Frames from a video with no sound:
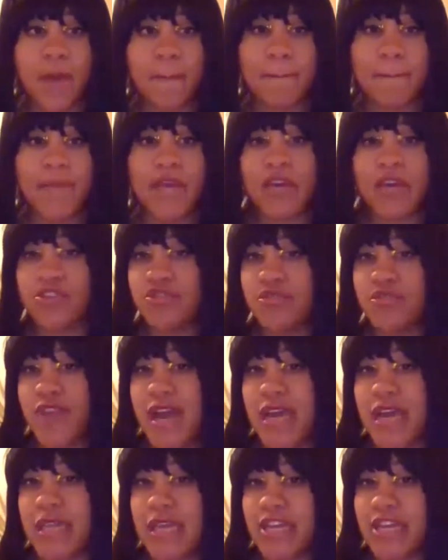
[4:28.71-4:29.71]
Because you
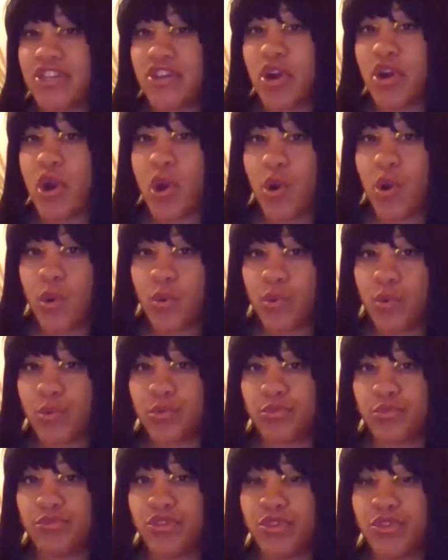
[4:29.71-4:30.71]
violate your
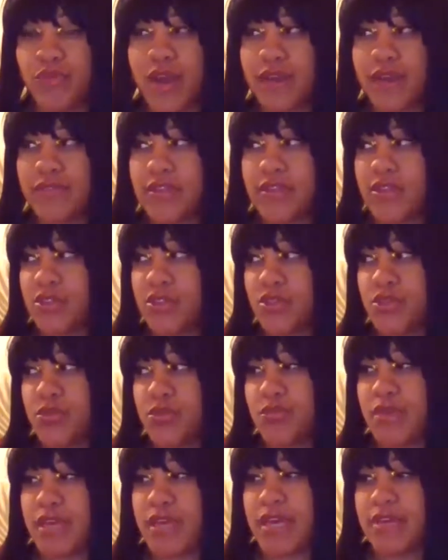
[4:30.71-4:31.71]
own, you don't have to
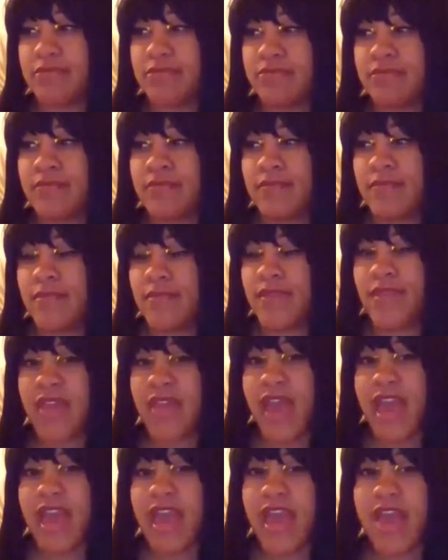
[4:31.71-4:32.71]
assume that
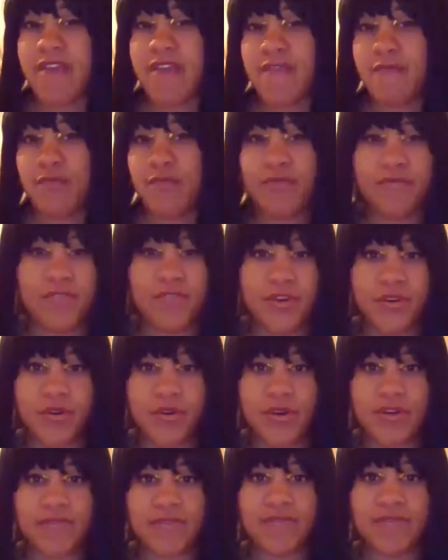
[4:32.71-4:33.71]
they will
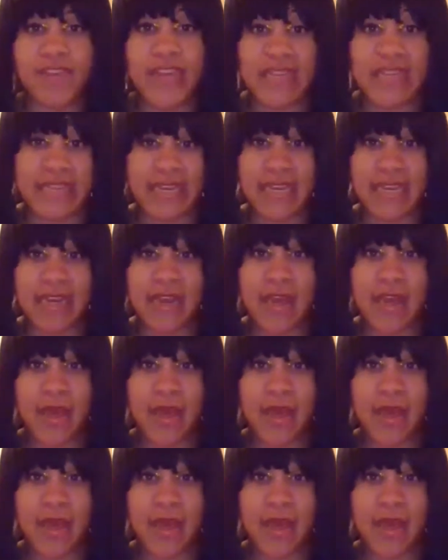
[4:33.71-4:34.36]
feel offended